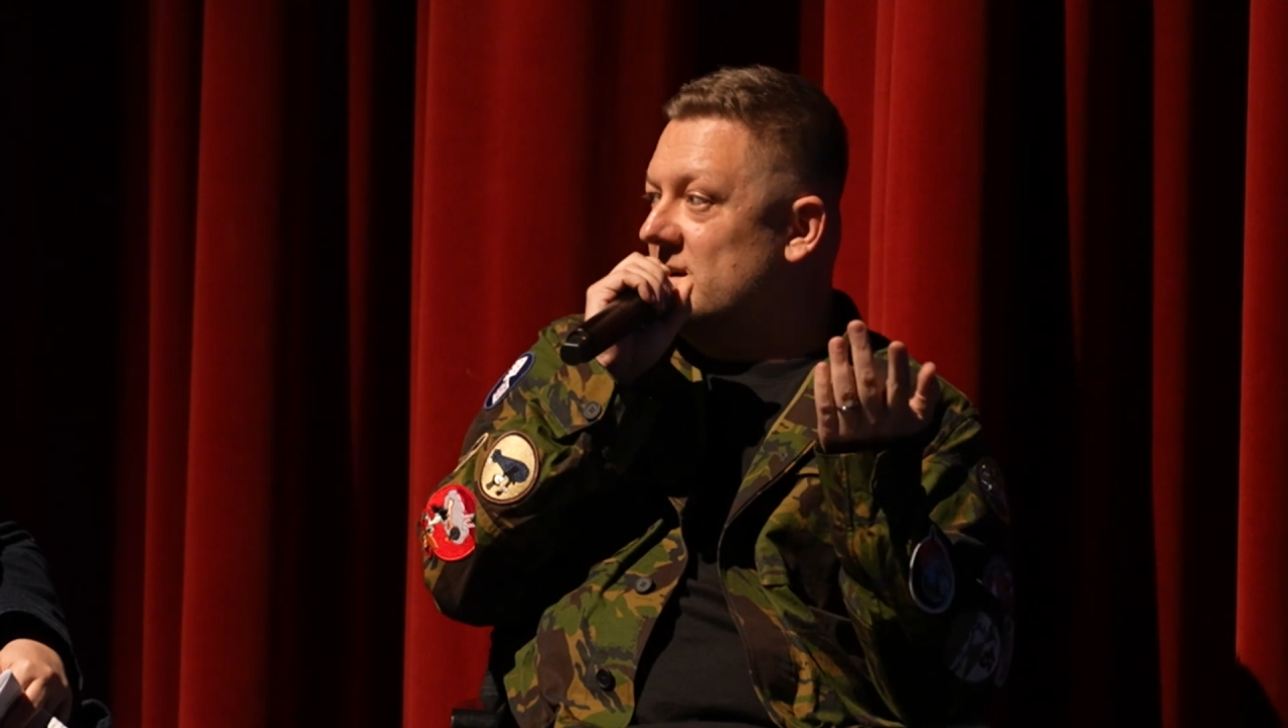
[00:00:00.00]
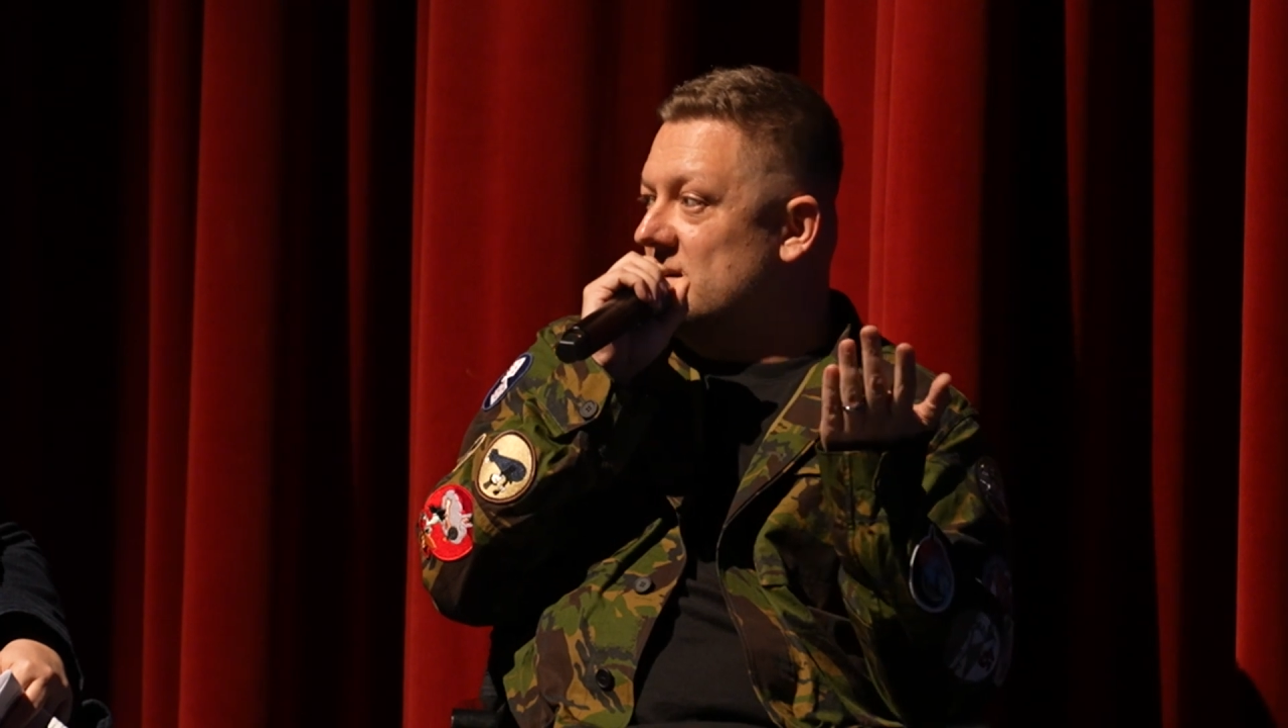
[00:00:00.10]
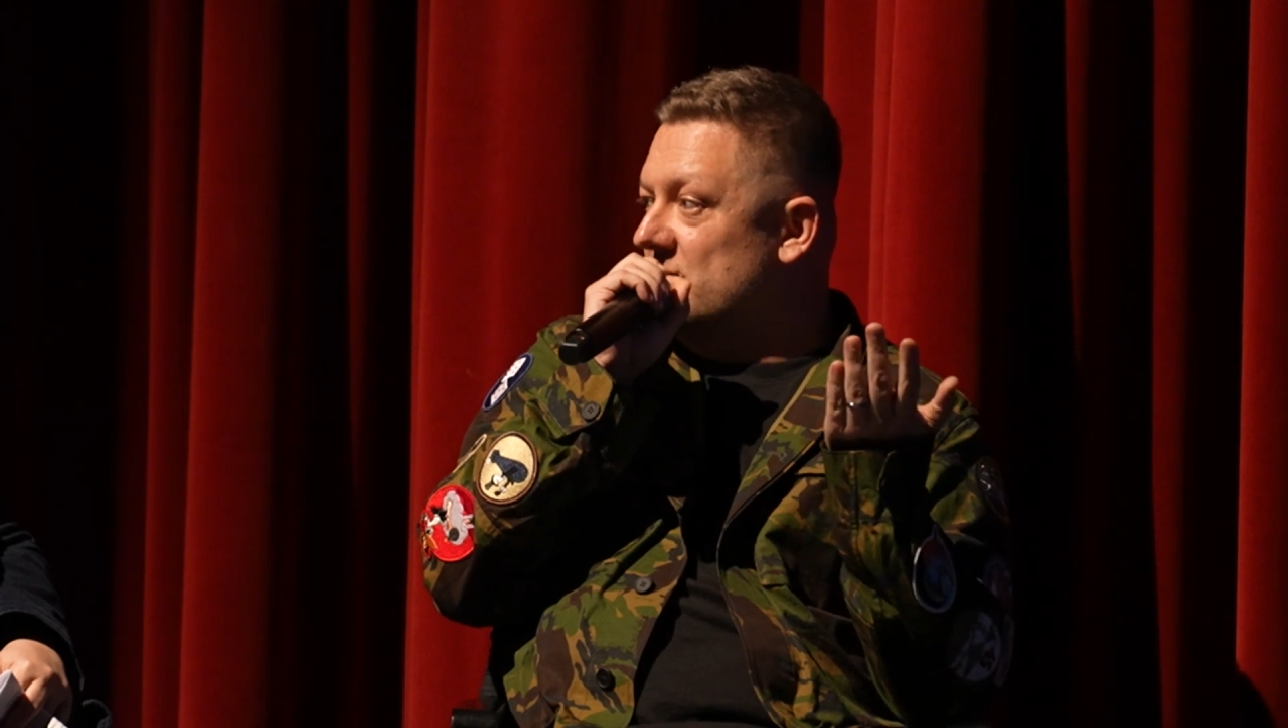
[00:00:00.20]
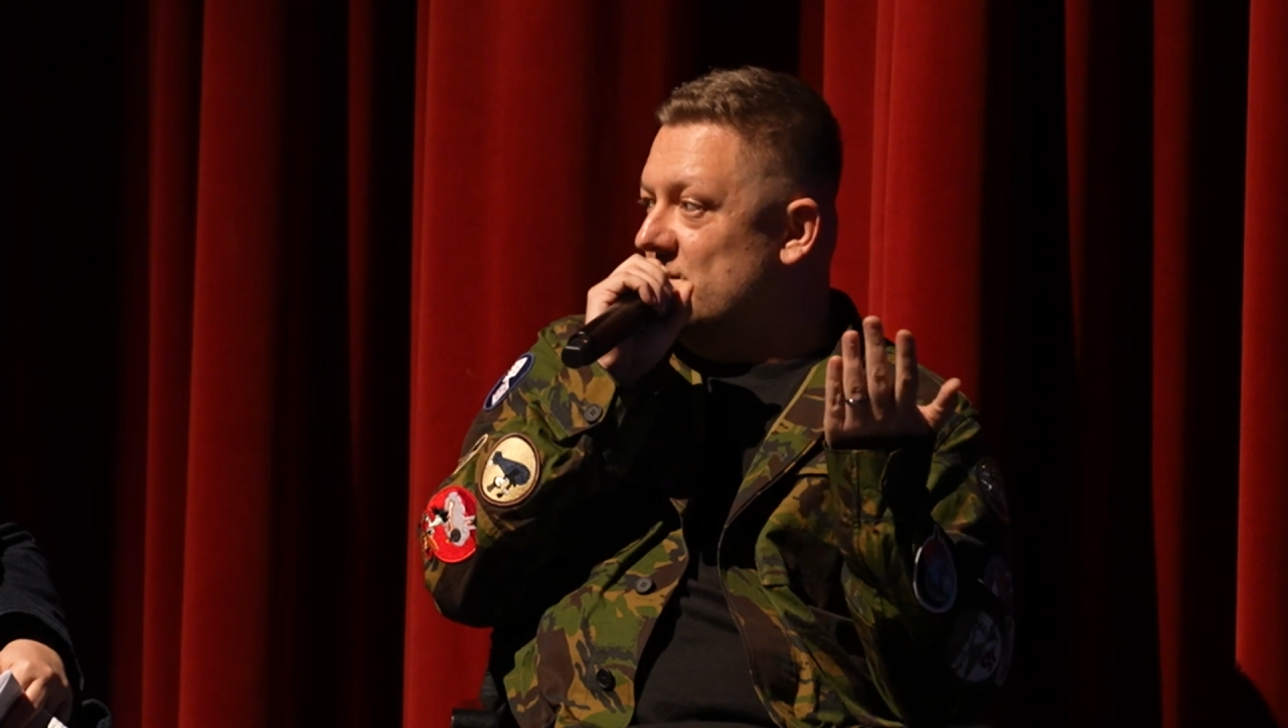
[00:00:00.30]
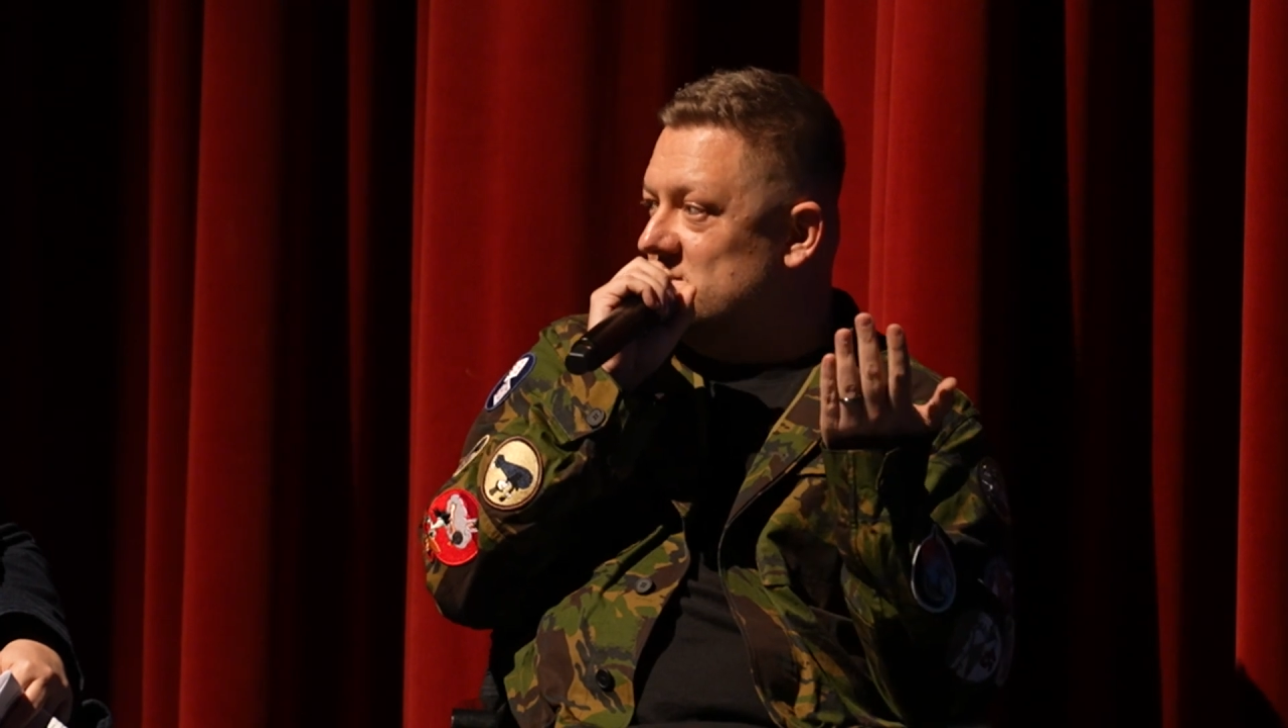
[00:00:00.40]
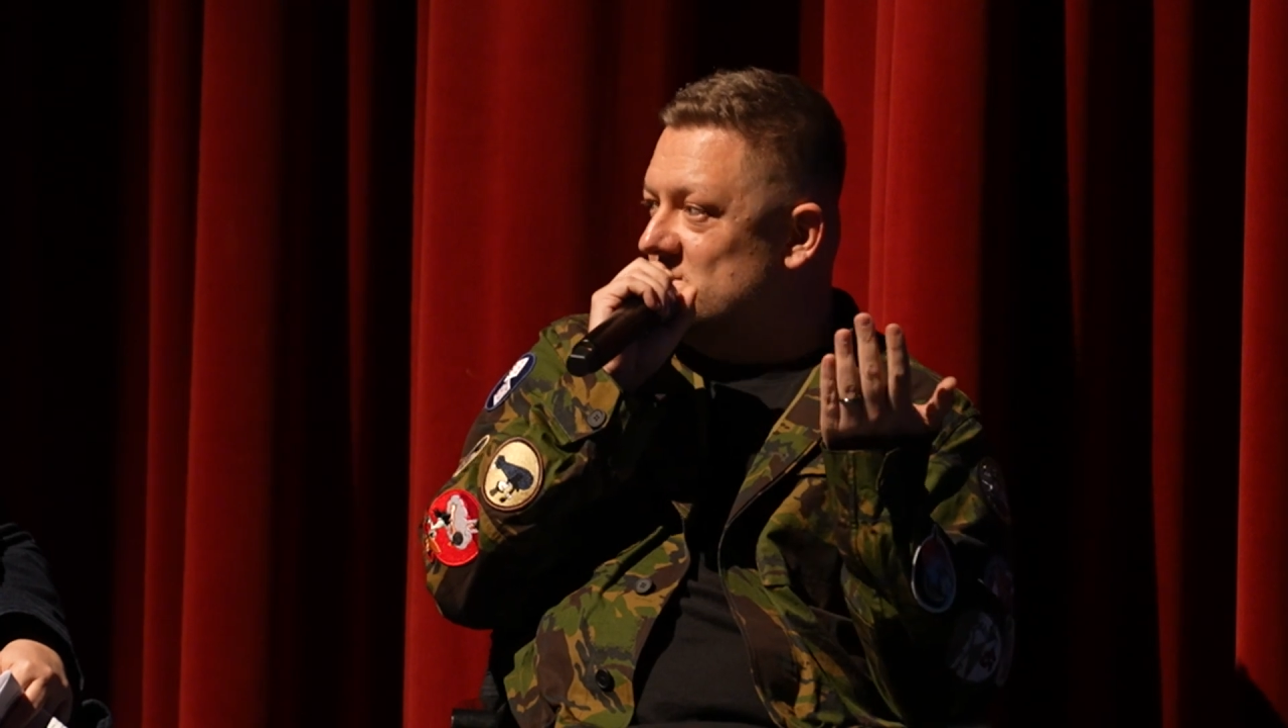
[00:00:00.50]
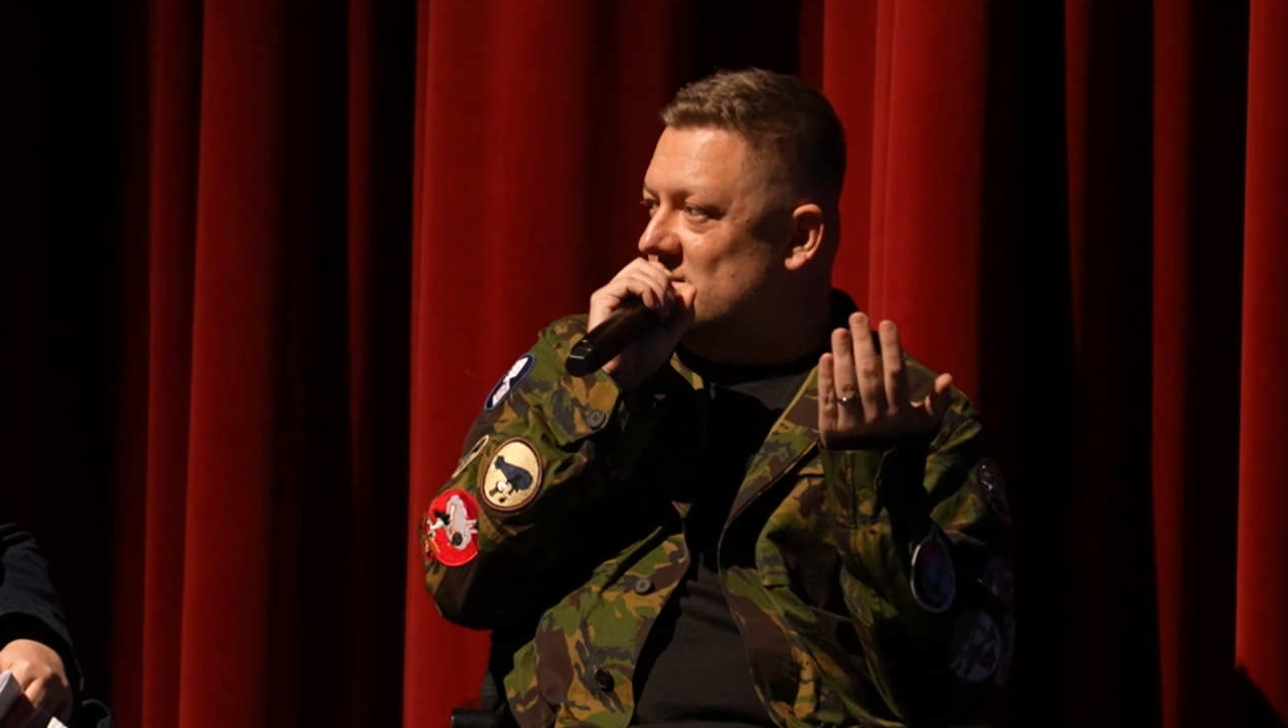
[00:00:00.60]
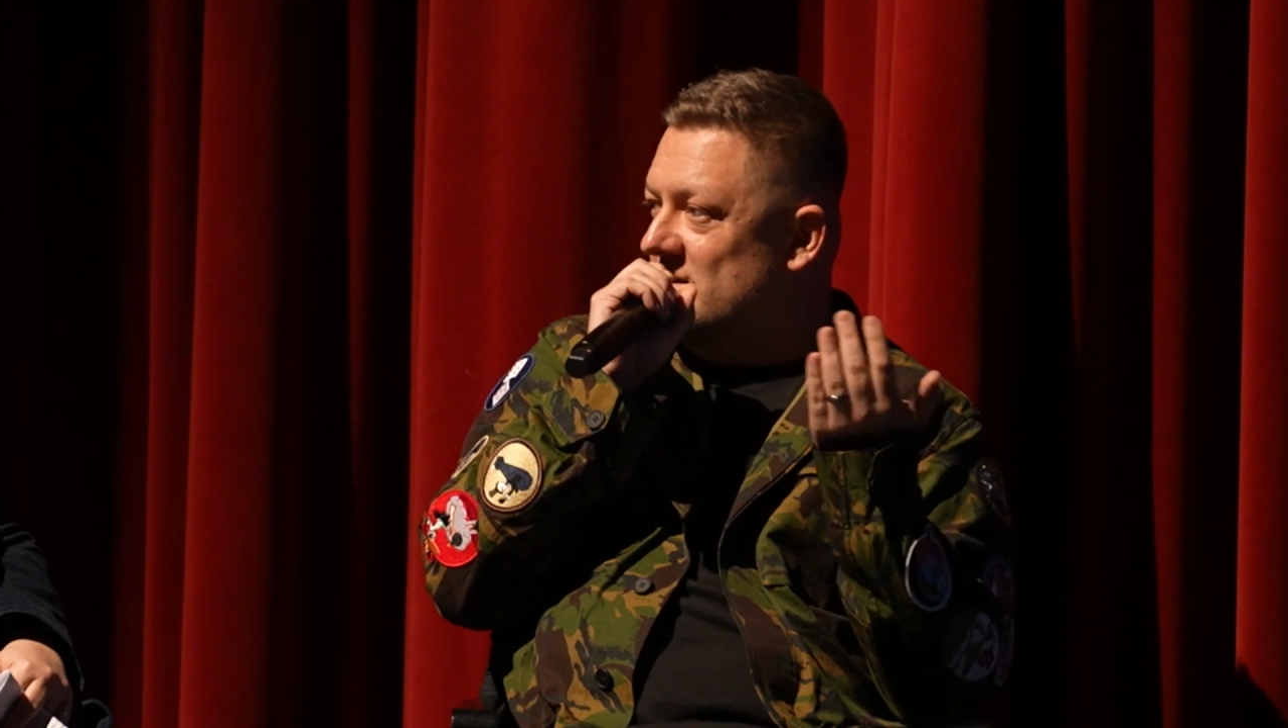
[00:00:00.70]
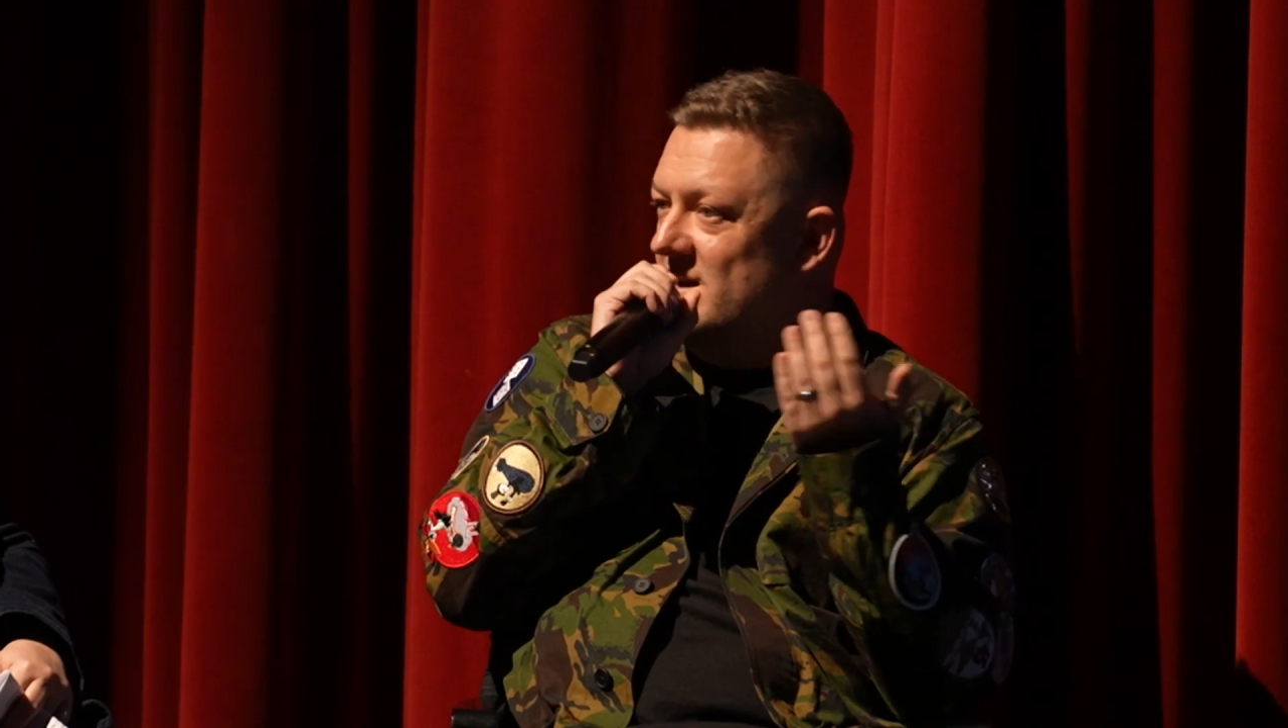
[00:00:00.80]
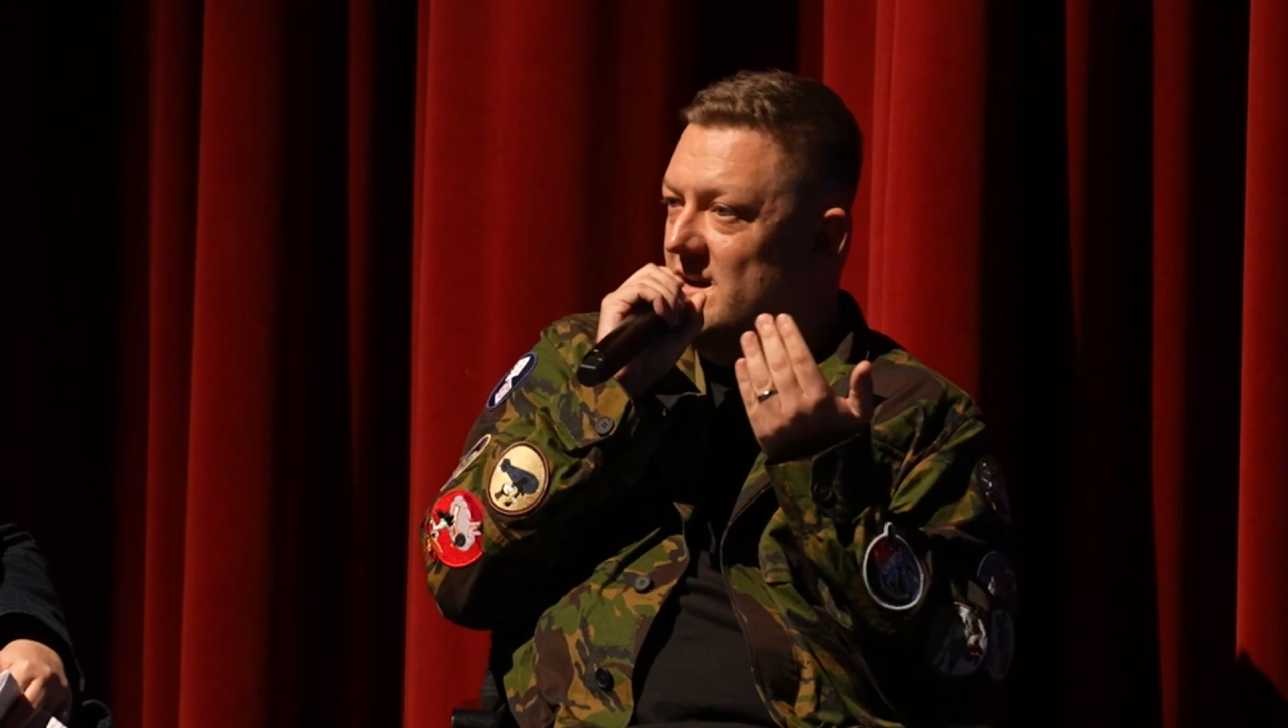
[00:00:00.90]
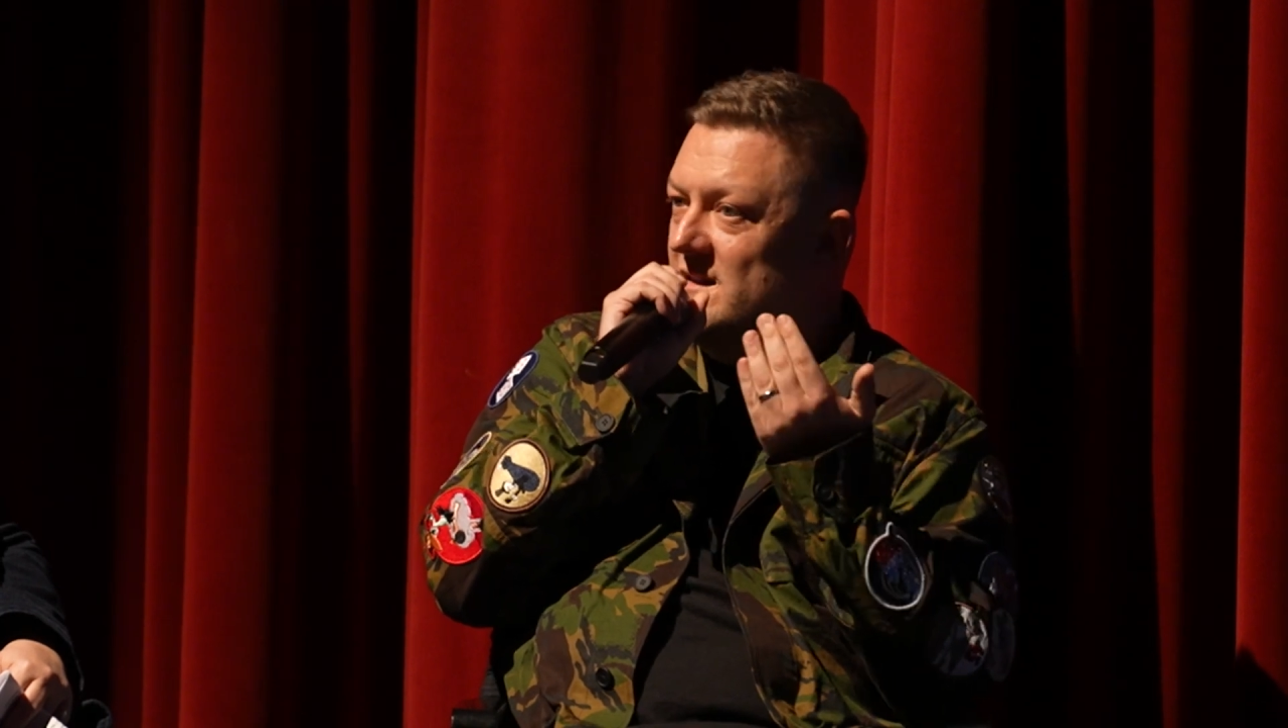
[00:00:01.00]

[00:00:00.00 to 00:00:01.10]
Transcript: individual